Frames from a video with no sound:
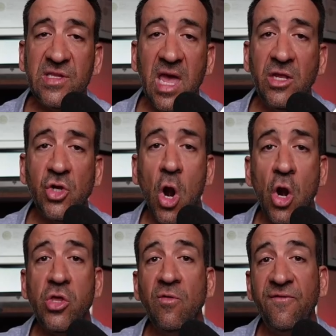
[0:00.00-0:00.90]
stage,
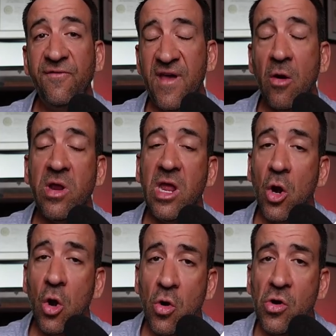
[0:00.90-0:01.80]
are you very
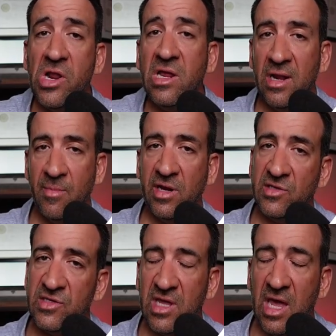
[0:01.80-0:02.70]
early
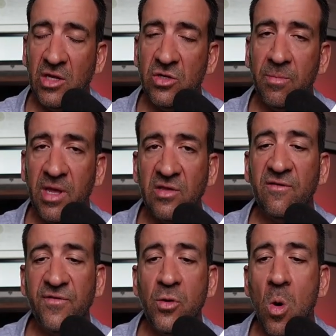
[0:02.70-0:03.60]
limited stage? Because
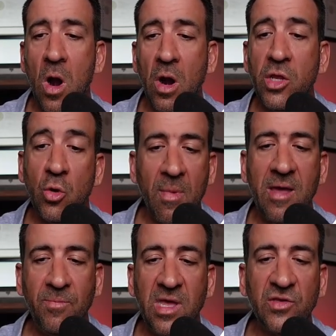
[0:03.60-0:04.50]
if you are, you
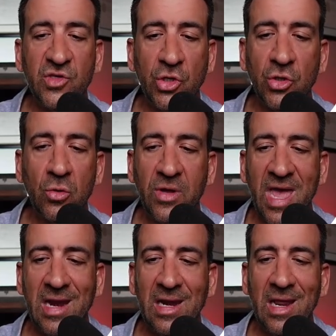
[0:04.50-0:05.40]
might be a surgical
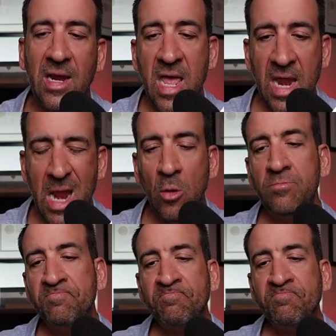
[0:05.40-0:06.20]
candidate. Now,